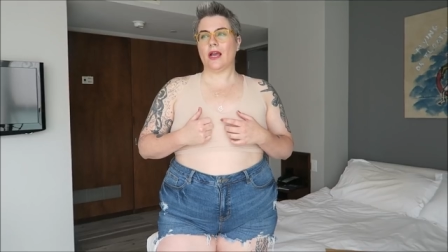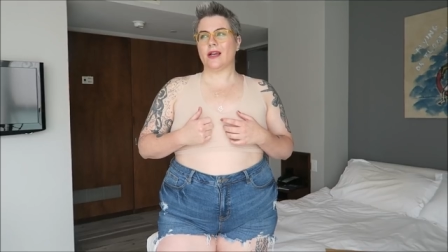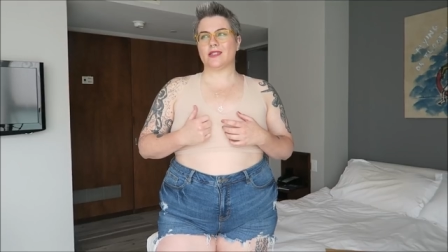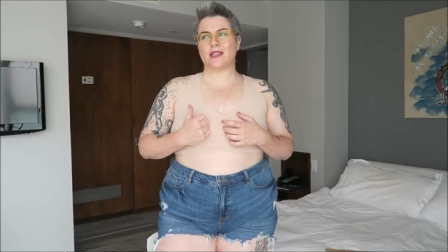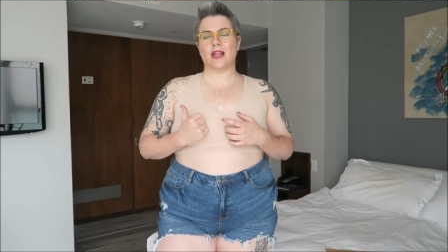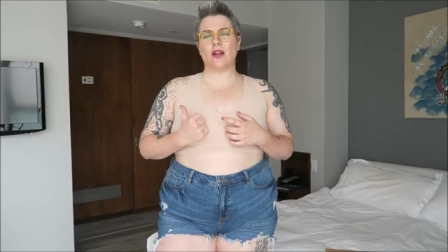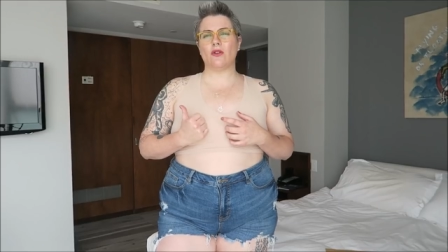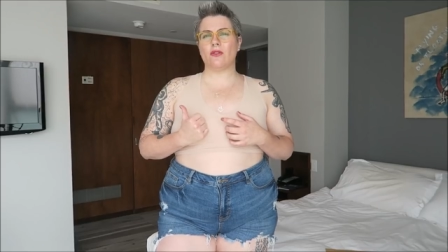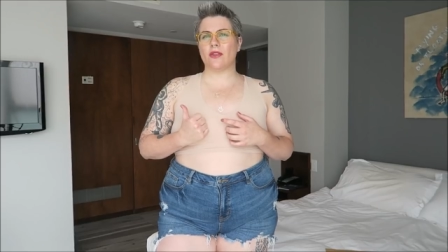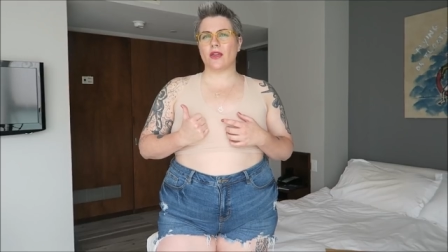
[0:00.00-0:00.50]

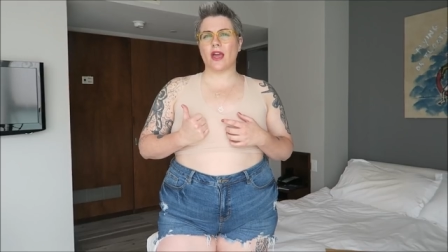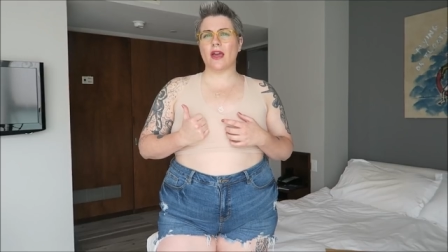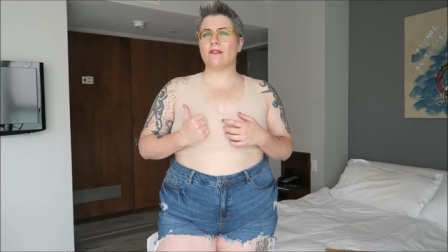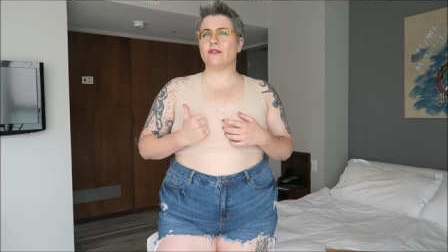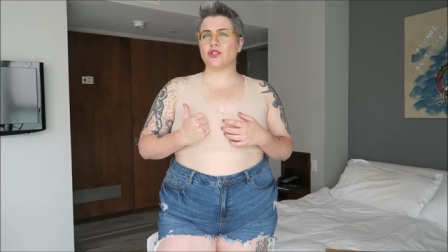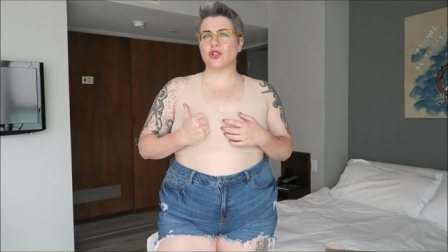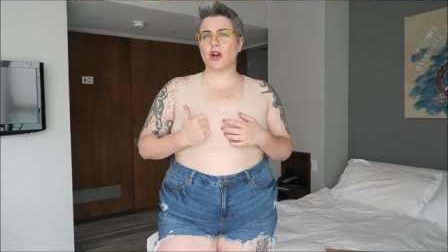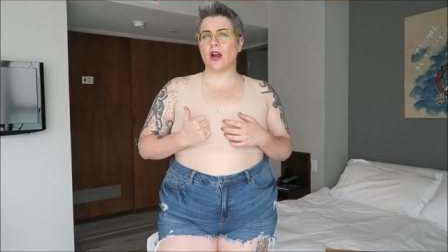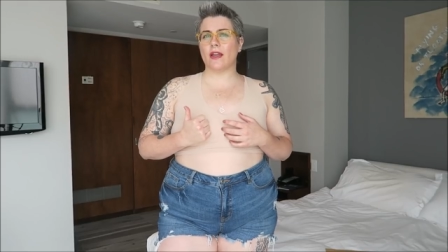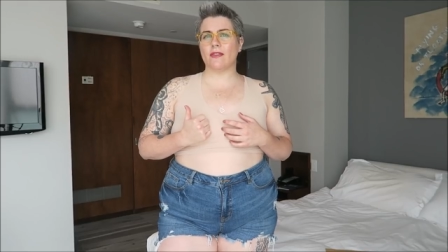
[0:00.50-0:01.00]
because I don't think
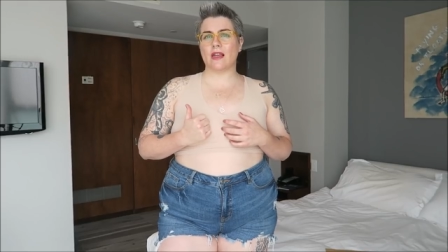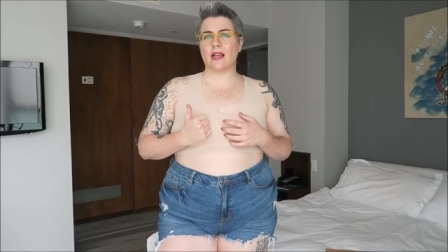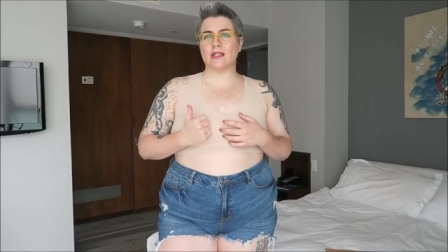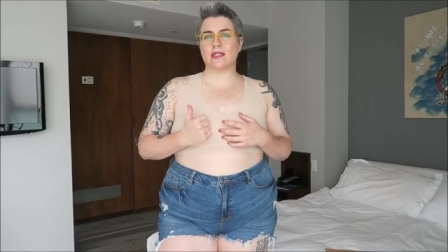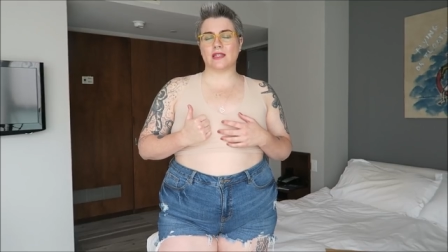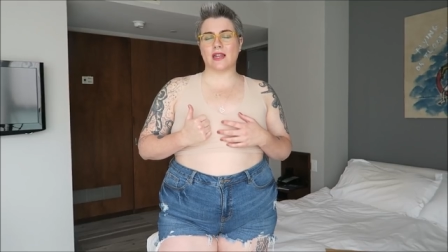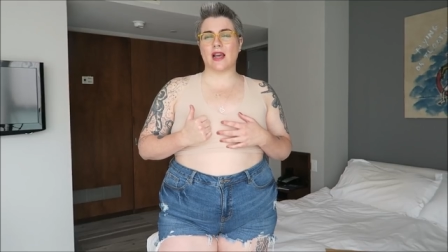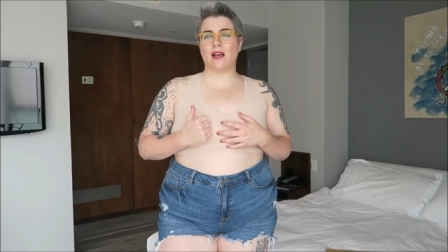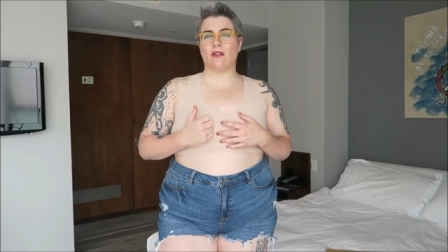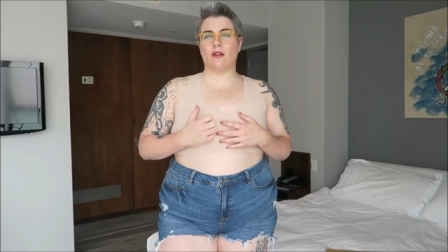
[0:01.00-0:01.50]
I've tried
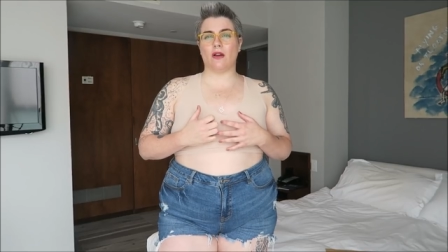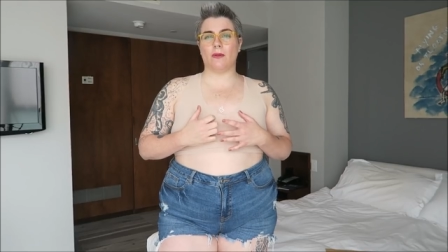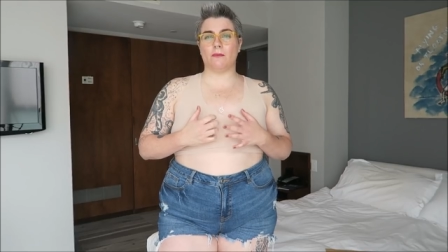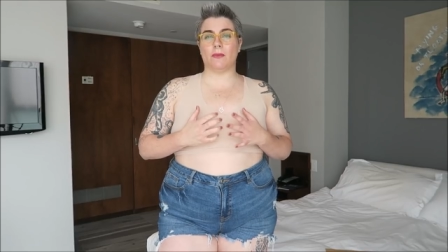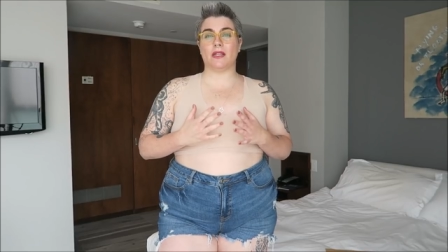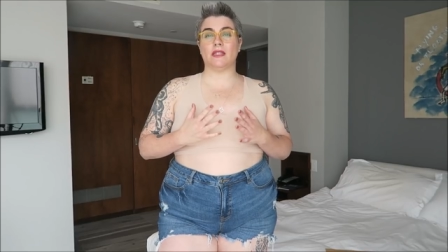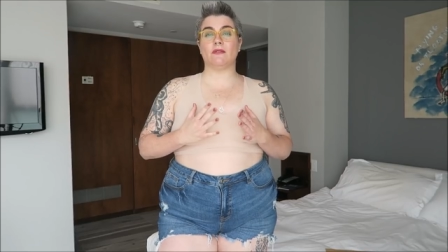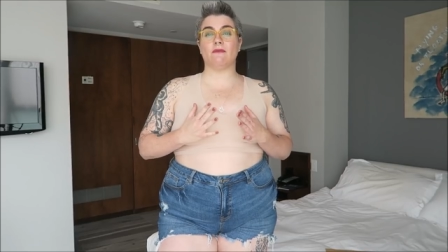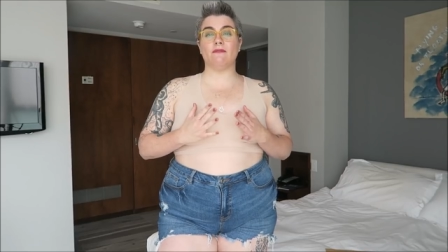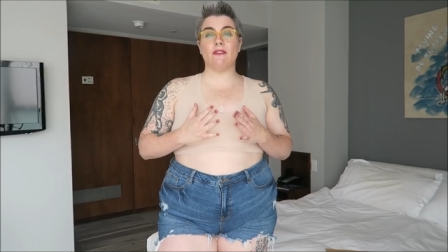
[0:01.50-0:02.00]
that style on,
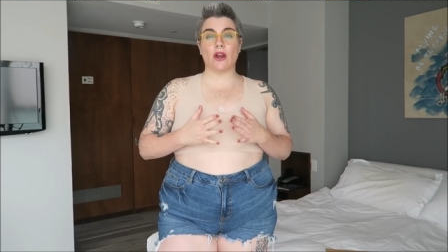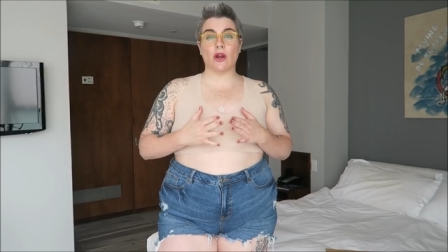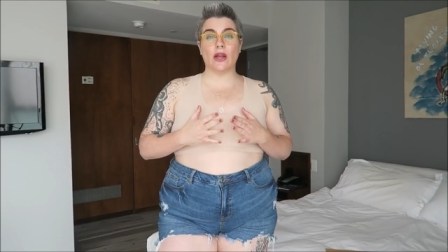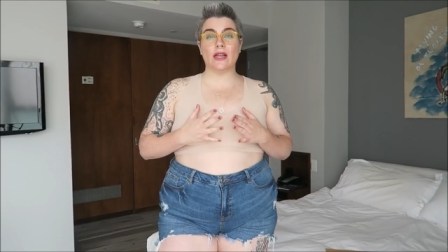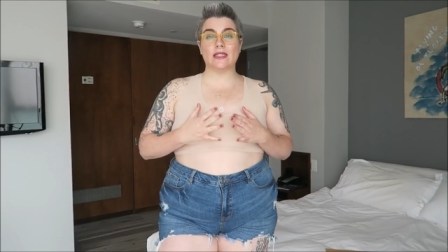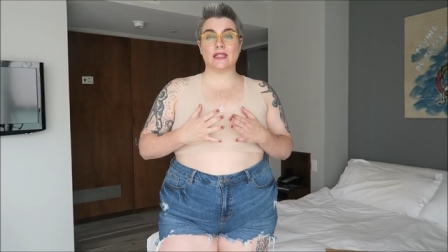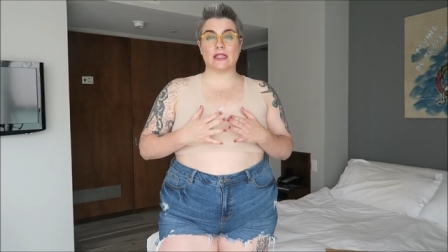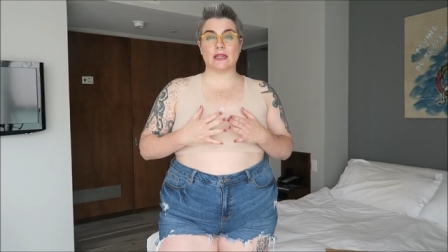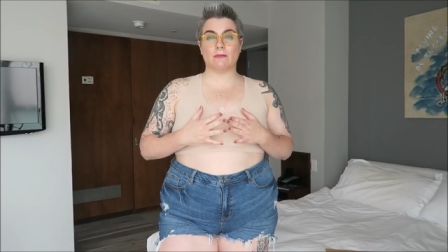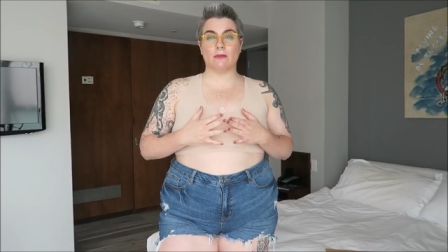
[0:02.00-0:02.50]
but it's
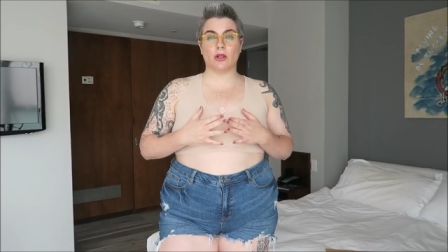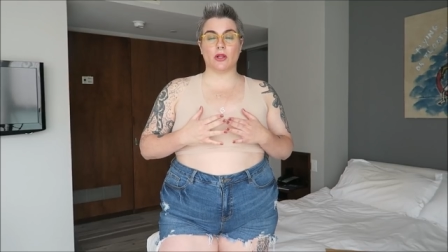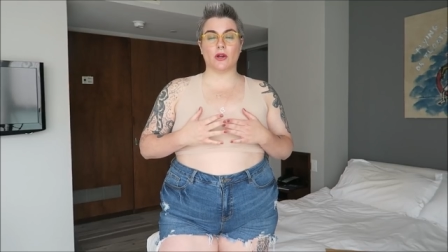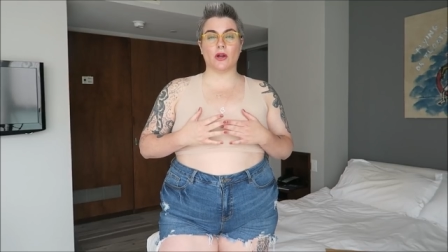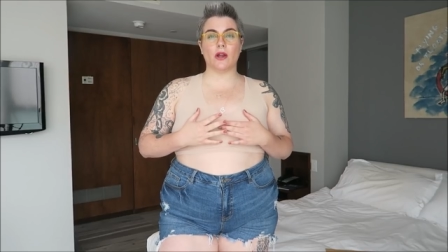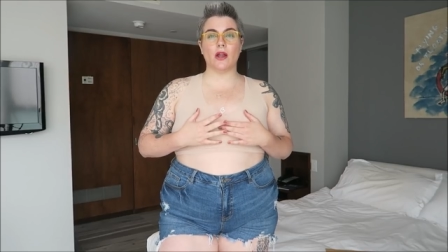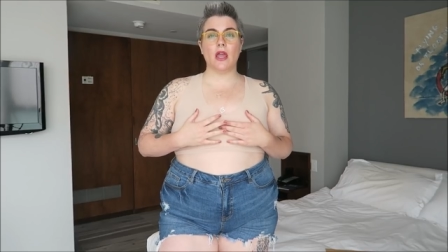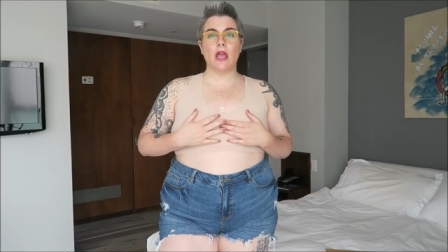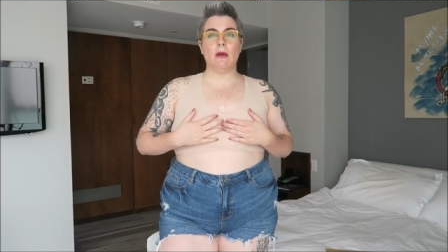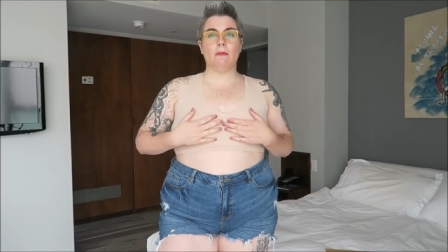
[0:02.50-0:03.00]
very
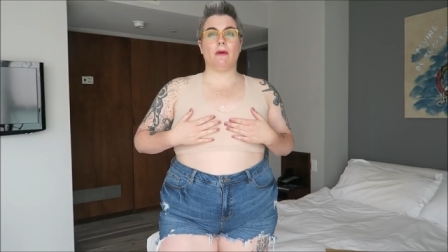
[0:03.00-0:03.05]
similar,